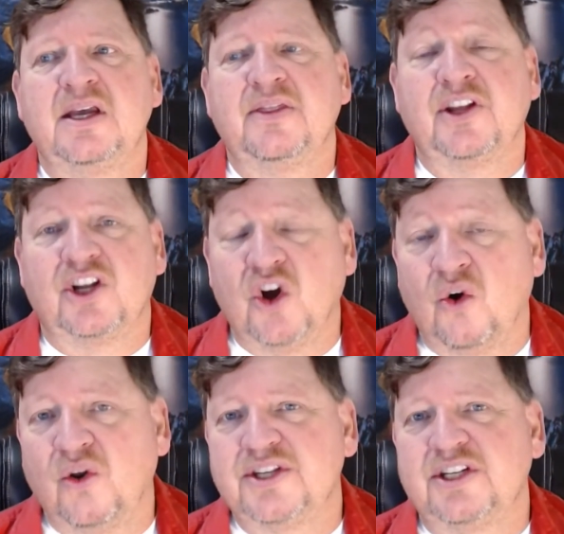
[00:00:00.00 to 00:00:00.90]
The
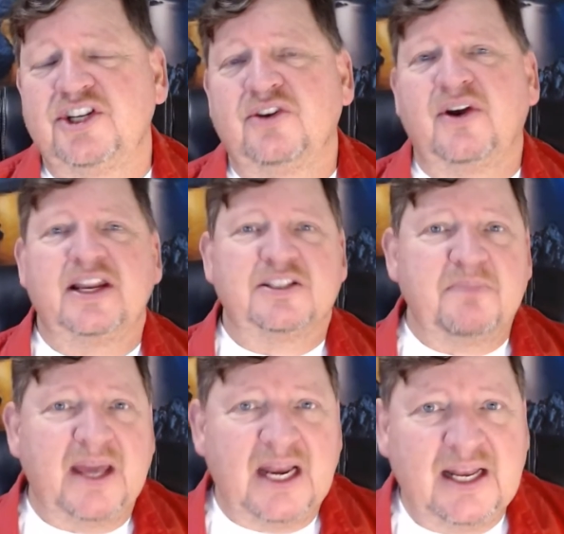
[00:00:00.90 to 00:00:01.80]
goal is to generate as
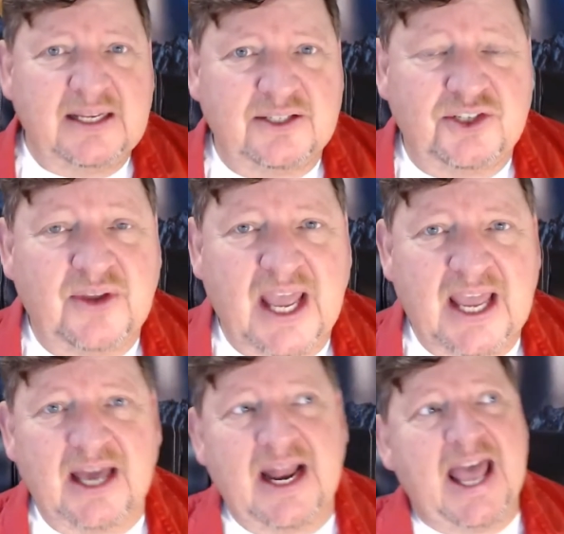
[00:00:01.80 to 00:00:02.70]
many leads as you
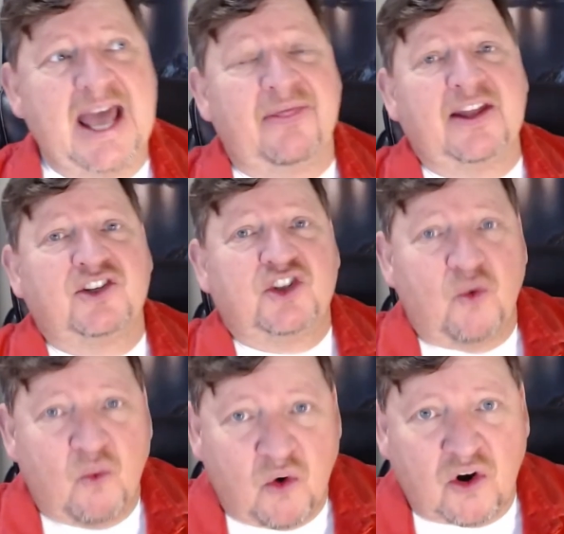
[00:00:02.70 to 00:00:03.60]
can and then to
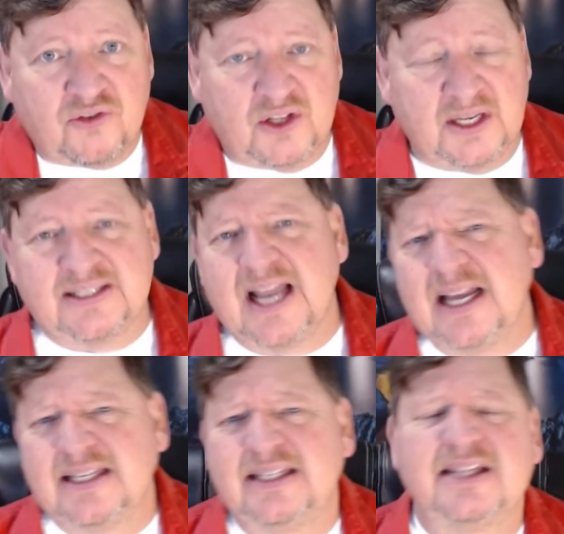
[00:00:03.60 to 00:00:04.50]
work the leads.
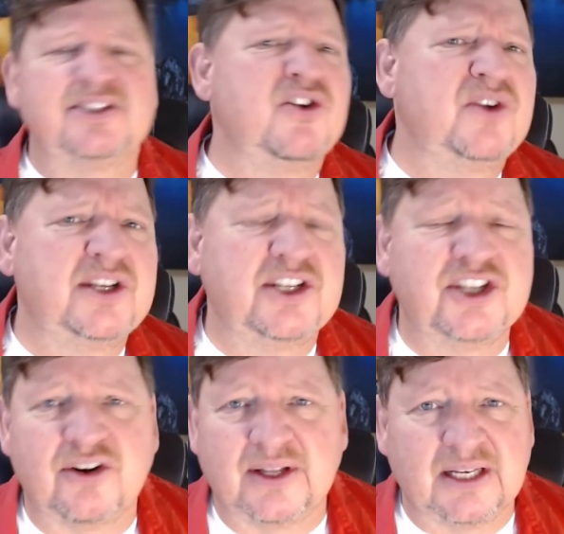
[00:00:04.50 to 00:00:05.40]
Guys, it does no good to
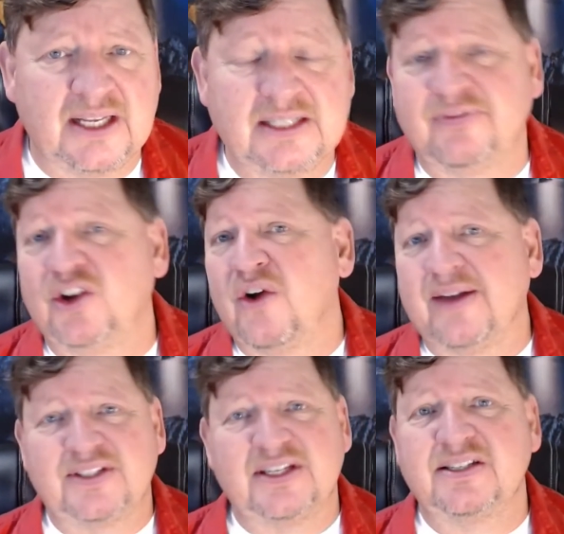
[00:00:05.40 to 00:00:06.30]
generate the leads if you don't
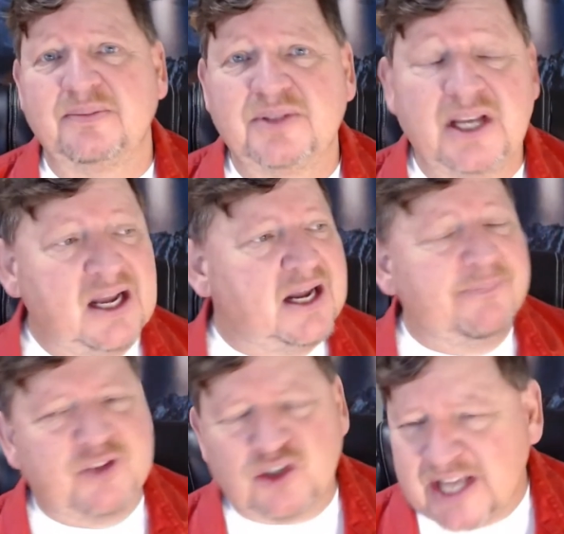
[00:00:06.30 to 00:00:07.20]
have systems.
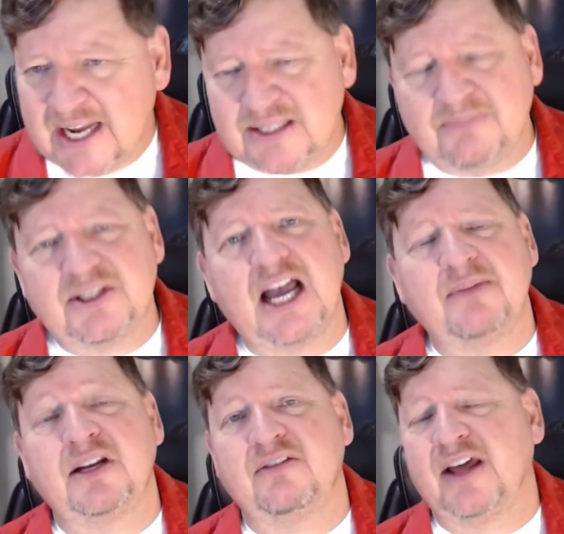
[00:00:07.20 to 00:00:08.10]
So take some time
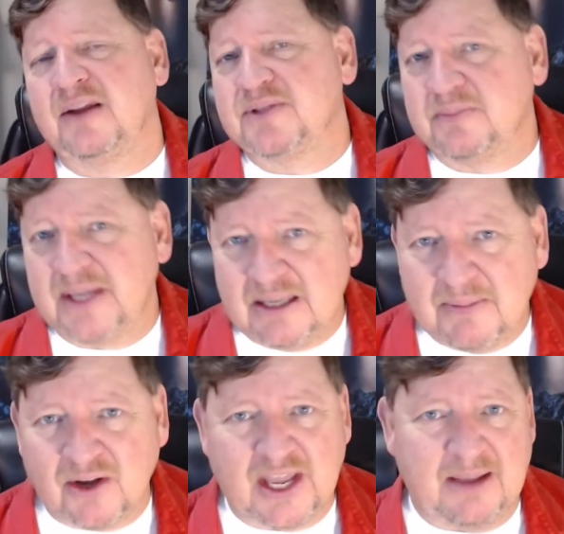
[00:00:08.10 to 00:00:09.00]
to develop some
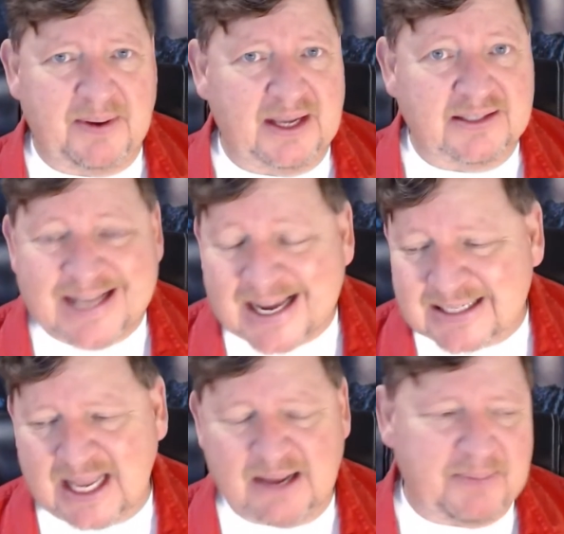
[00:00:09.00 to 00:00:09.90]
email campaigns,
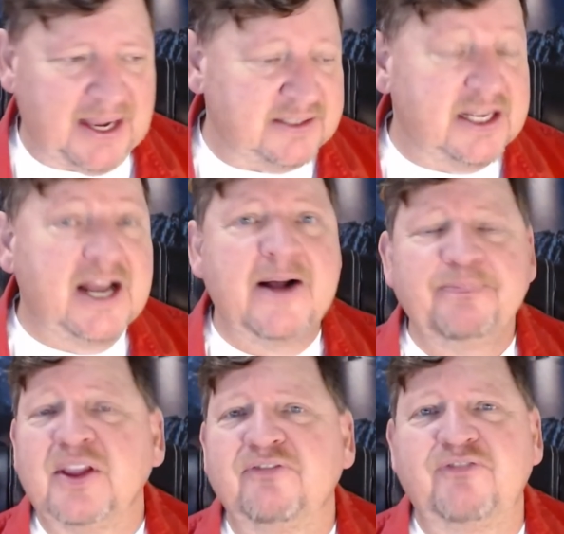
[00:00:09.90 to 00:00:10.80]
text campaigns.
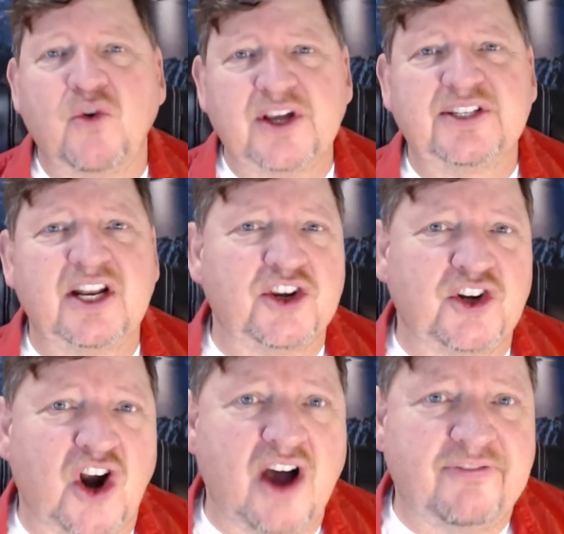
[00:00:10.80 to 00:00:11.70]
Focus in on
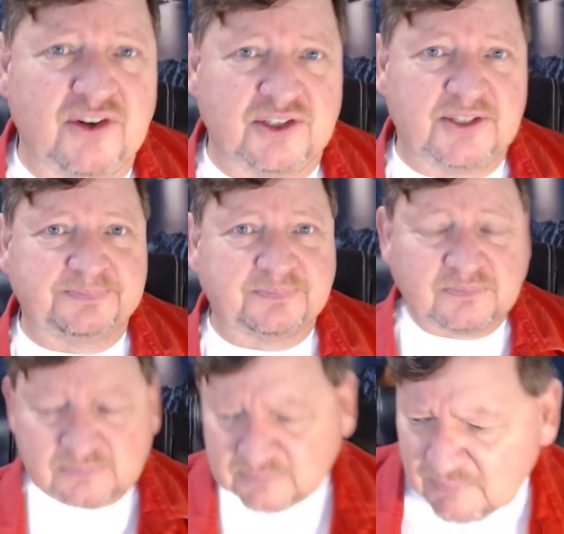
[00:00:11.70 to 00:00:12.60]
your offers.
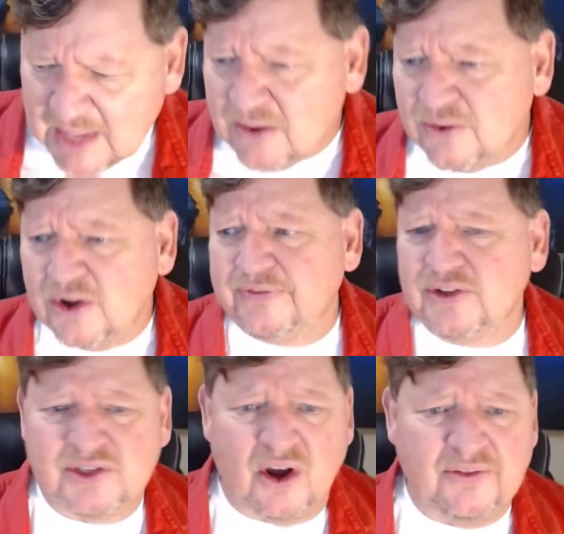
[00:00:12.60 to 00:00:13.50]
I don't know if you
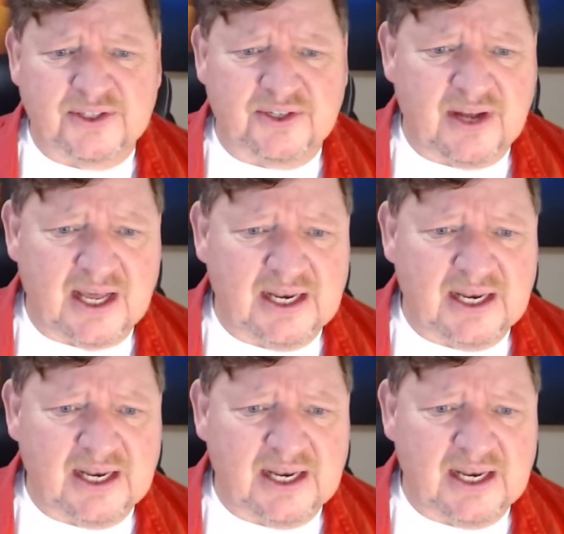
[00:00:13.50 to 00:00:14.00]
saw this or not.